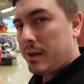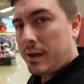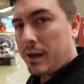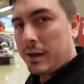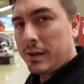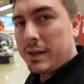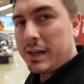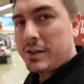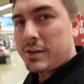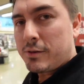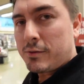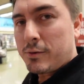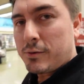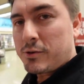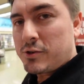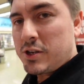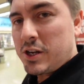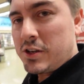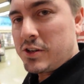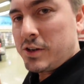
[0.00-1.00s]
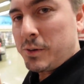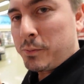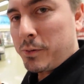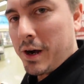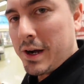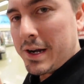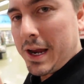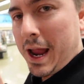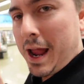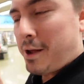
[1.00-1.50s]
A literal
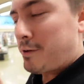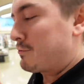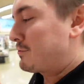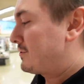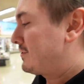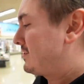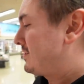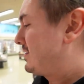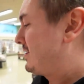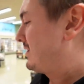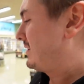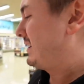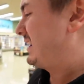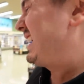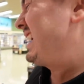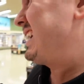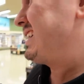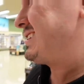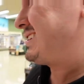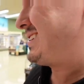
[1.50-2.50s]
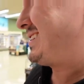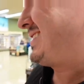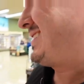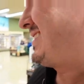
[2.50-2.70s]
gingerbread house kit.